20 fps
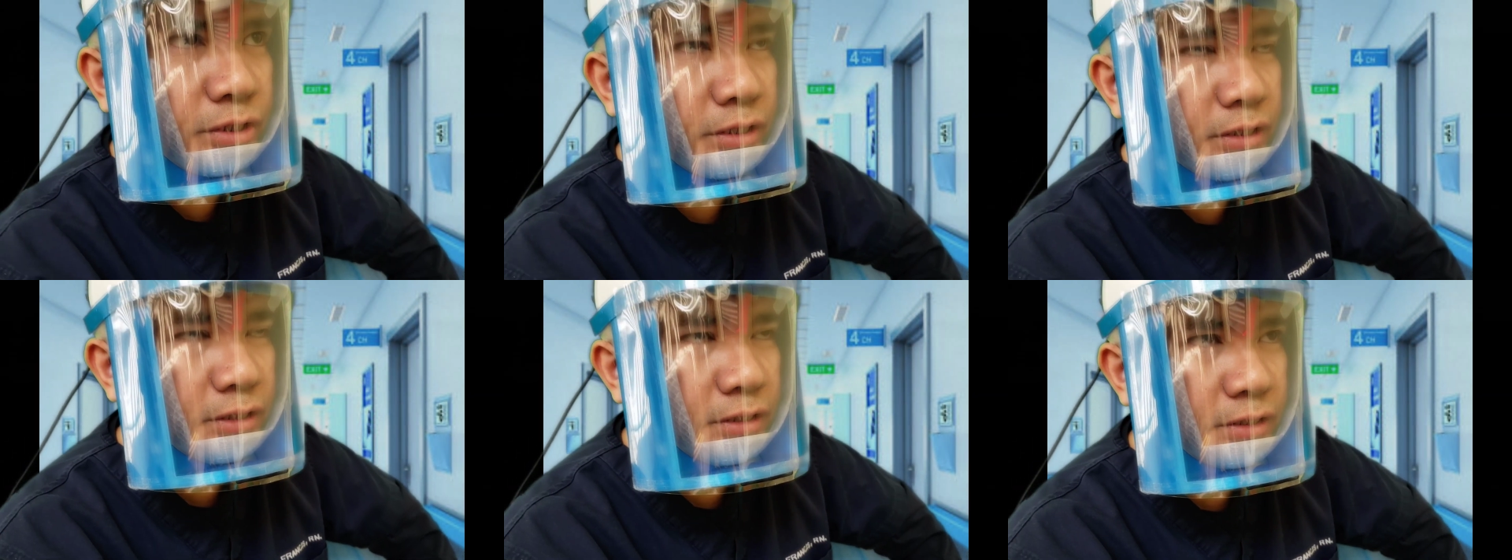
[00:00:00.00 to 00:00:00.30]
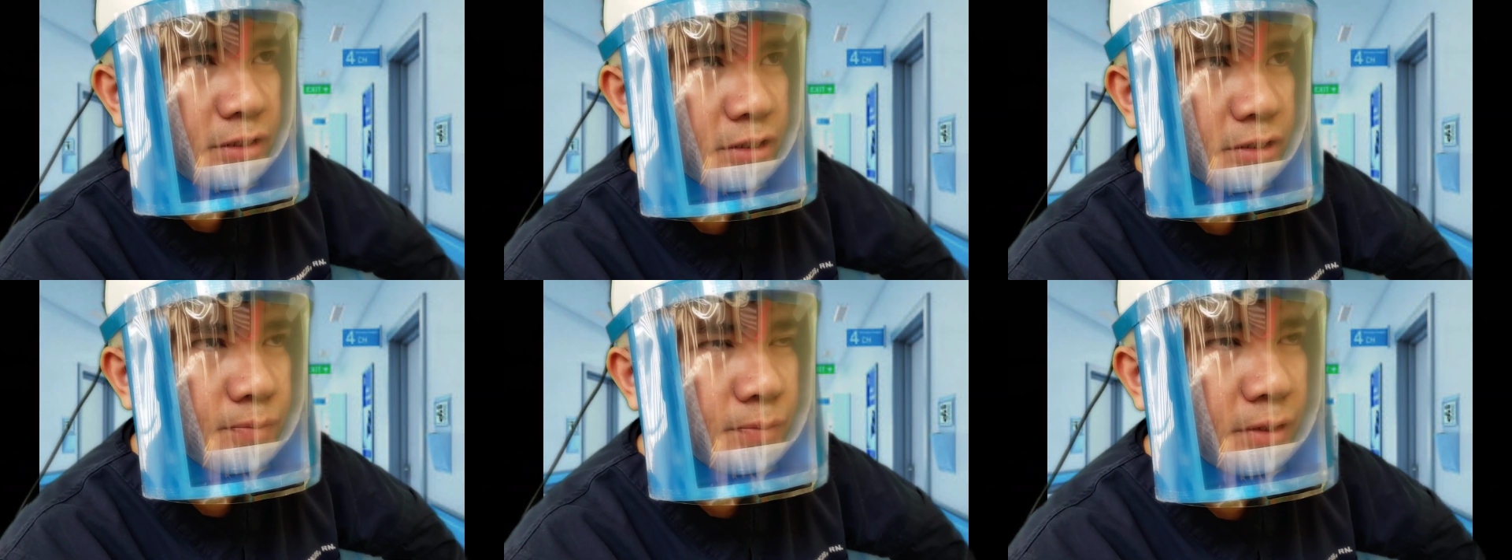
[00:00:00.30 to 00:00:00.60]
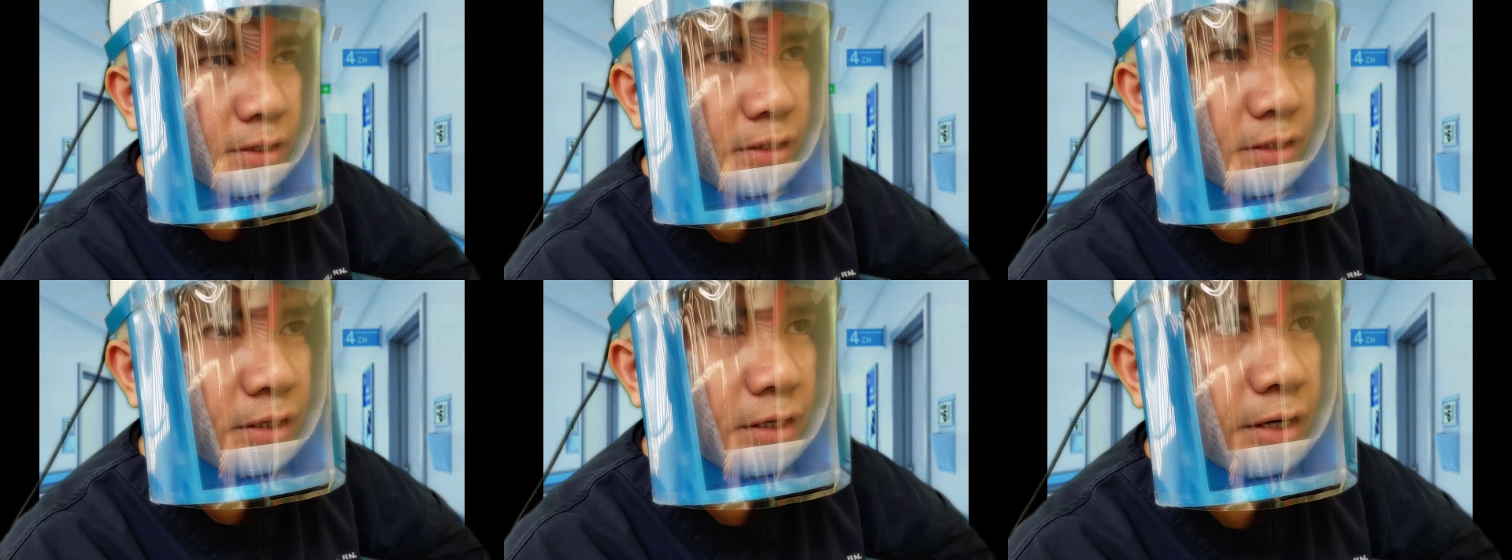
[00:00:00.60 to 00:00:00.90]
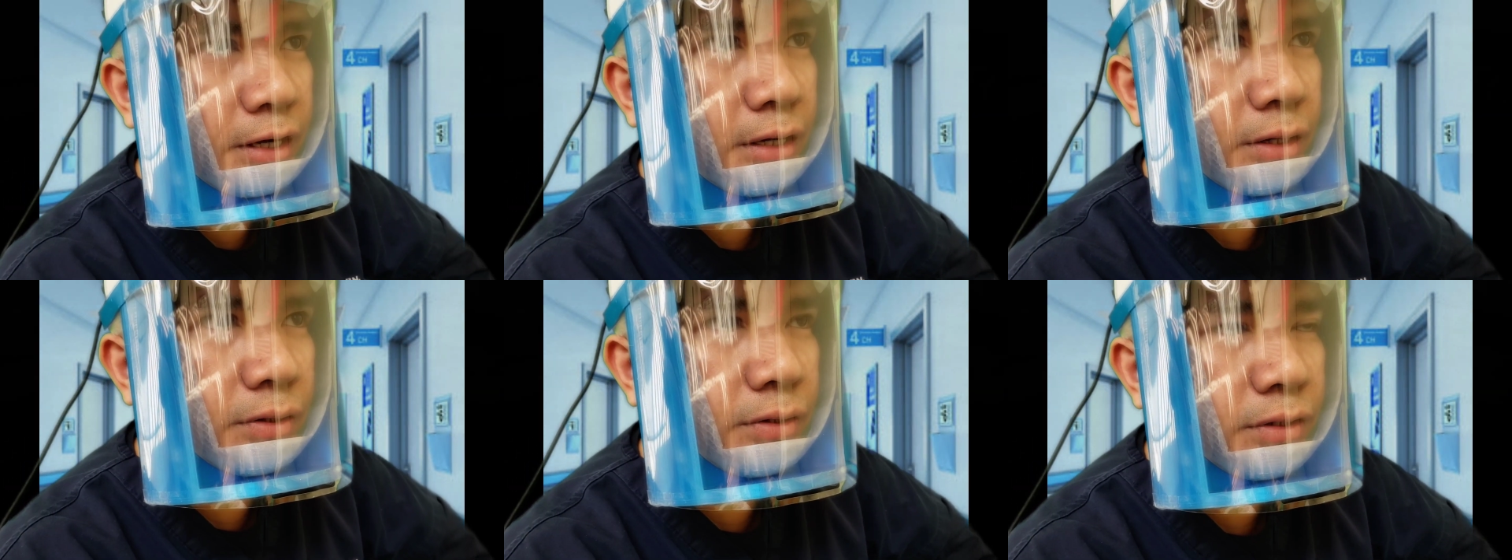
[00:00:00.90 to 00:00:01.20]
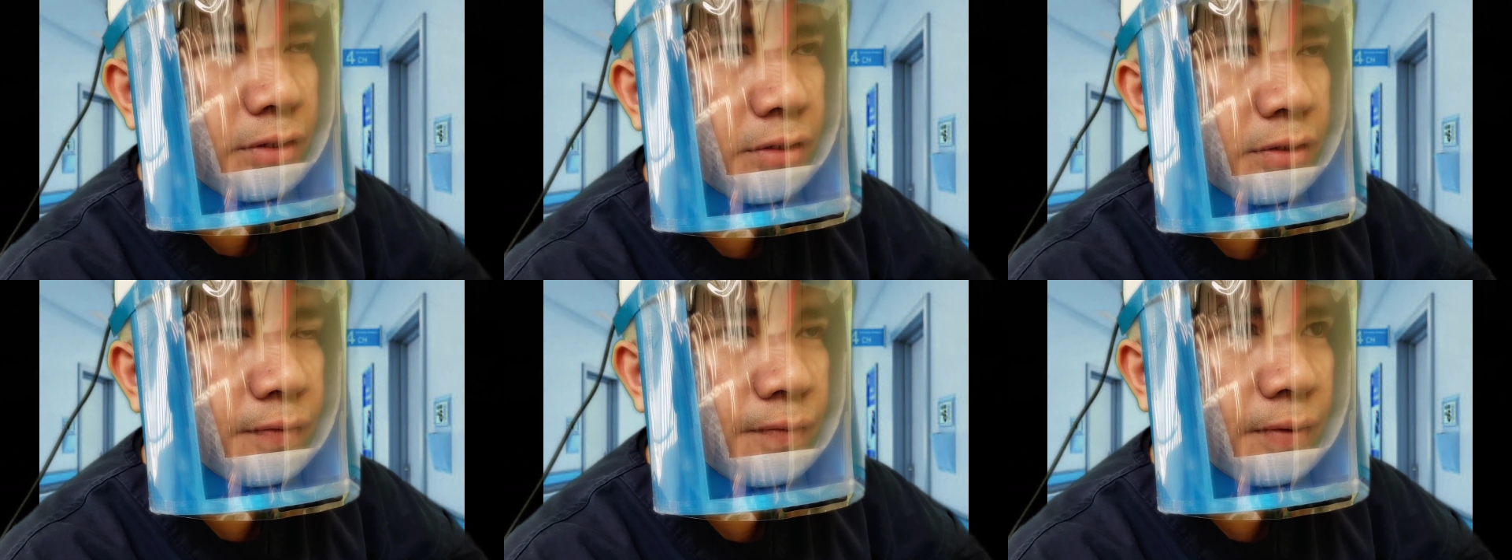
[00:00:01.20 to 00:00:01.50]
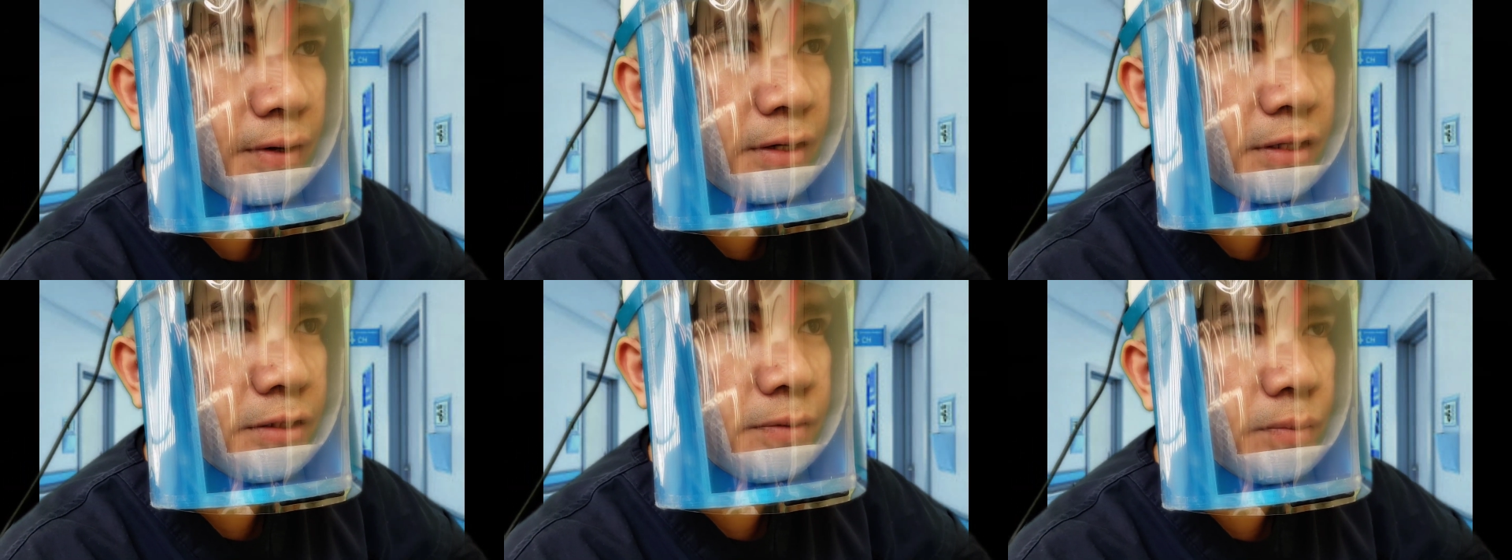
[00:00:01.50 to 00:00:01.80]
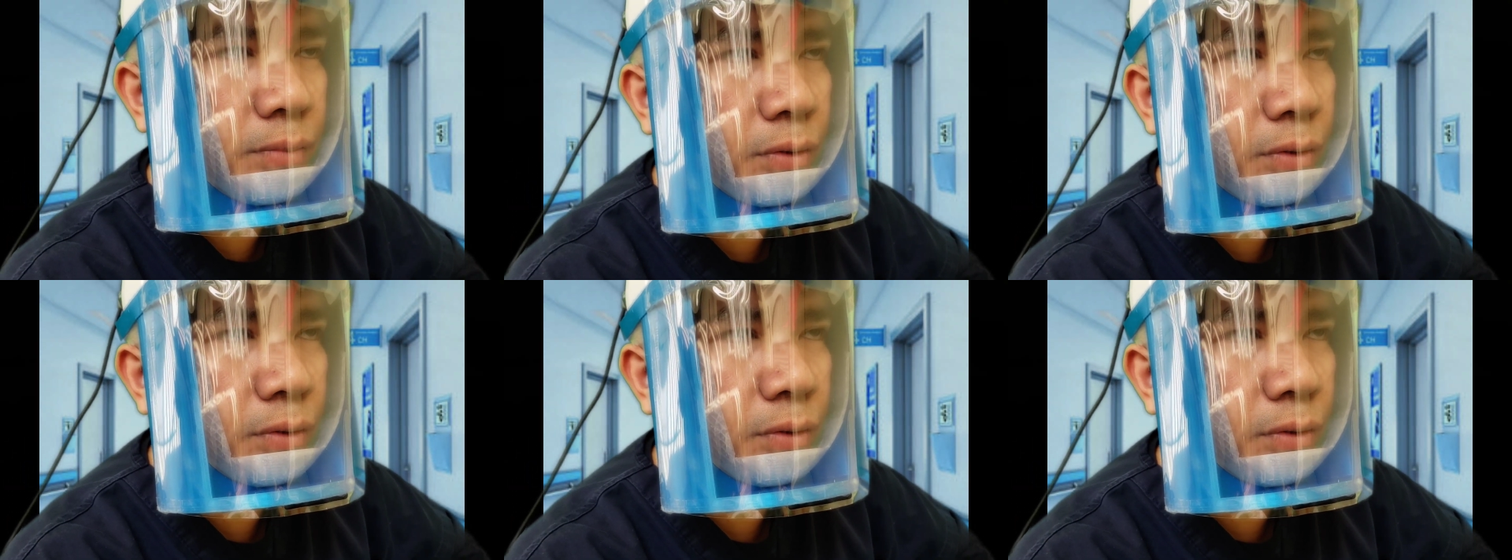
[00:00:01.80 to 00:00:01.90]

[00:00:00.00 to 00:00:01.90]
jiggy there that's my indicator that the fan is